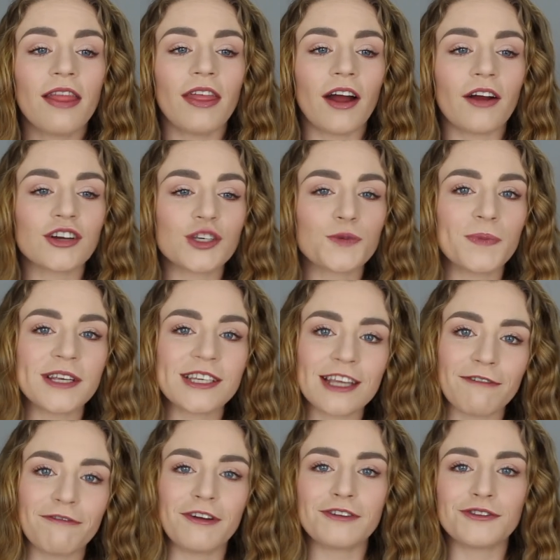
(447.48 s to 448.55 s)
that are
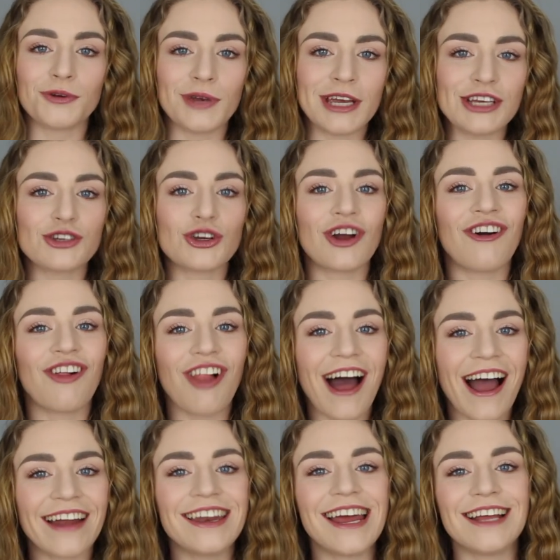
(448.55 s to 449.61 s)
specific to each
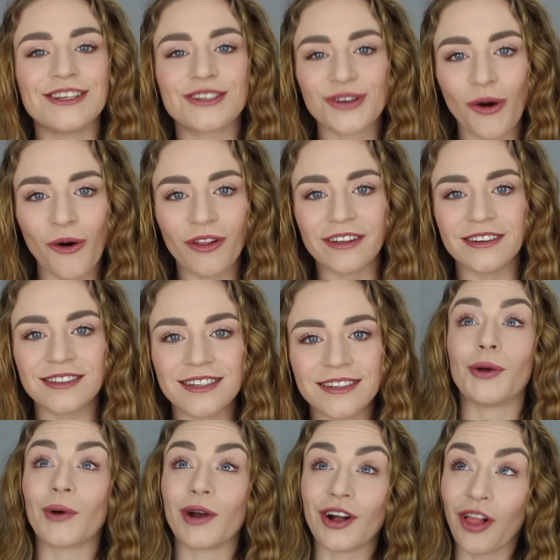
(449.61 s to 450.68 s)
clan in Scotland.
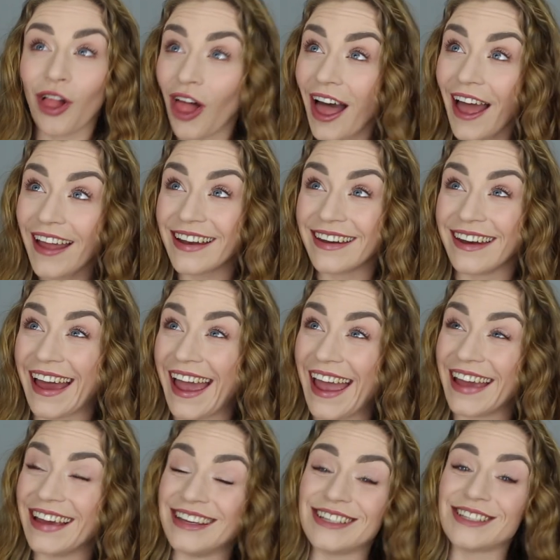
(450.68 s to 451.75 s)
Now, a clan
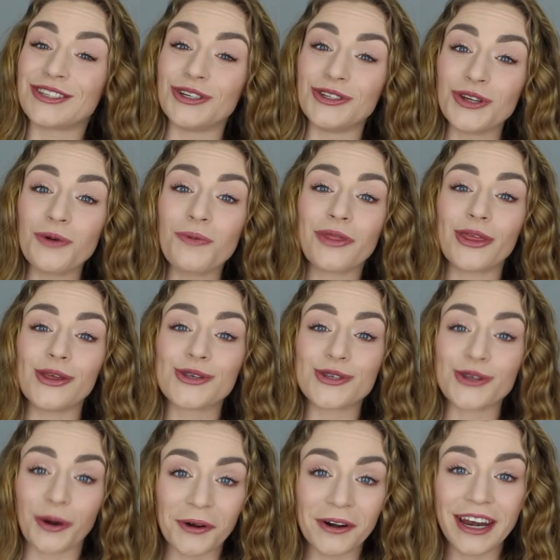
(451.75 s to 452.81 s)
is to do with the
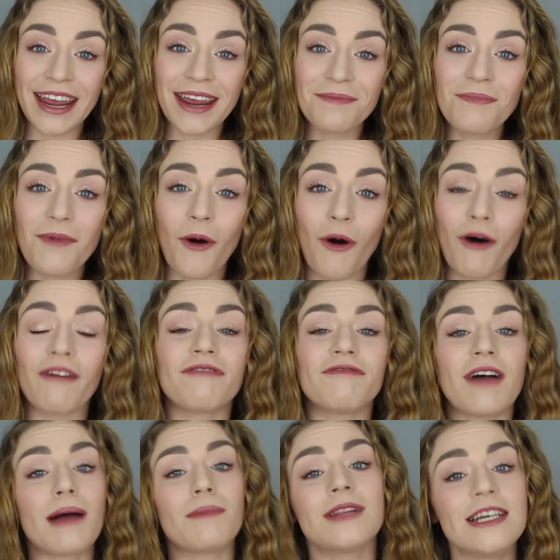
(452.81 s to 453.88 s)
surname of
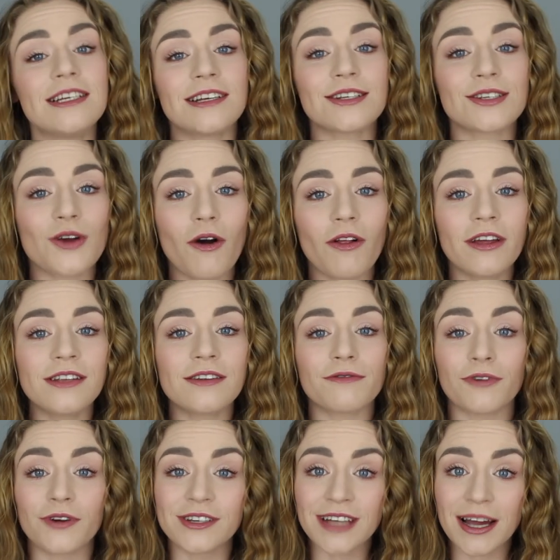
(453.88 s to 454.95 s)
families in Scotland.
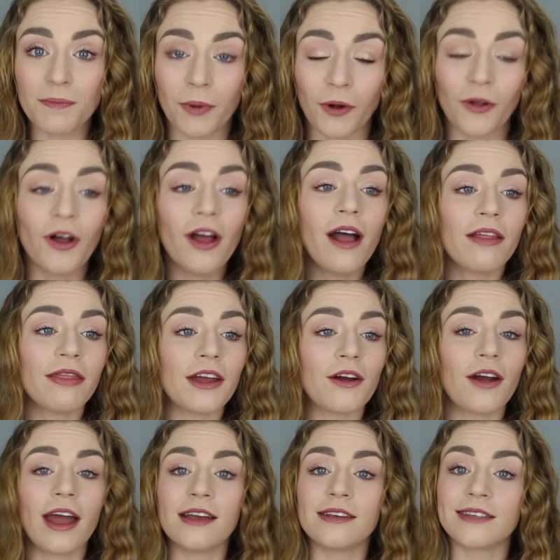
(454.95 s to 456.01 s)
For example,
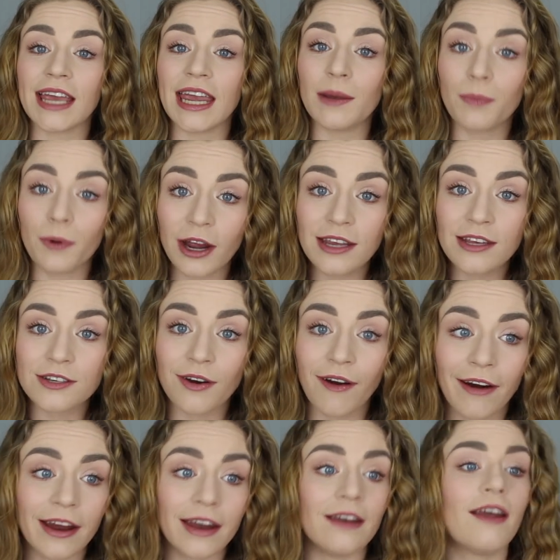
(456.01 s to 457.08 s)
there is a Bryce
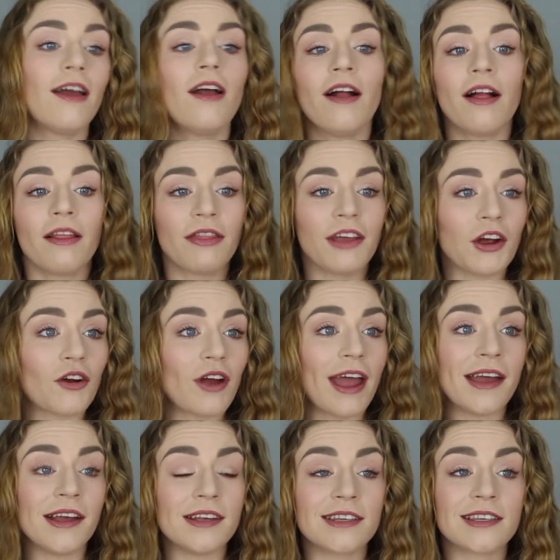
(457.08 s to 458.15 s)
tartan, there
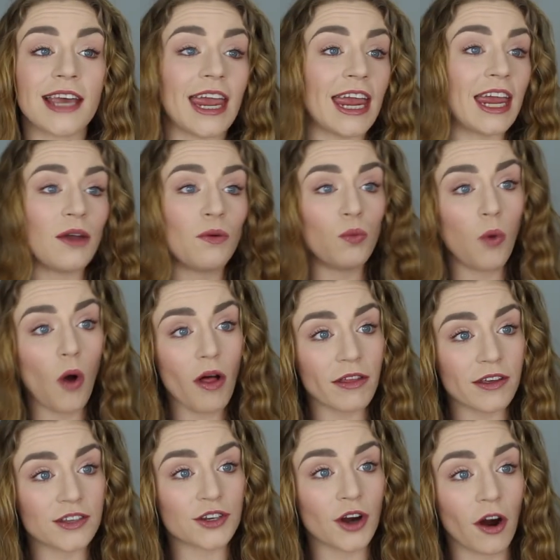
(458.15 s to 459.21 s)
is a
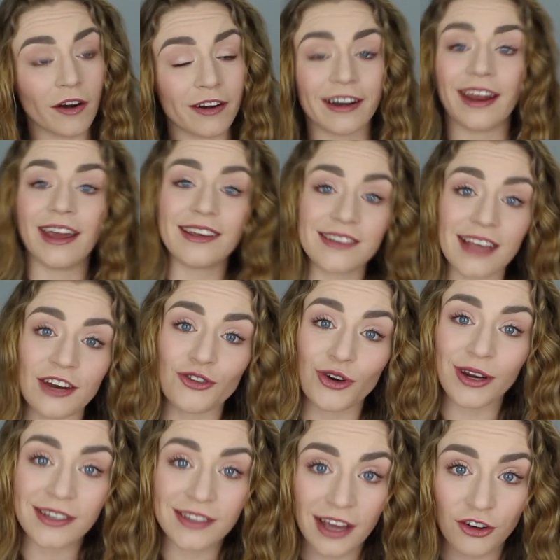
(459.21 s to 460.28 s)
Wallace tartan,
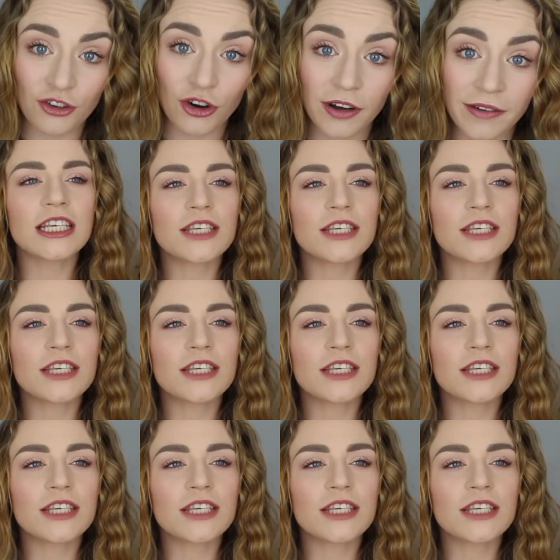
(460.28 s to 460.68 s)
etc, et cetera.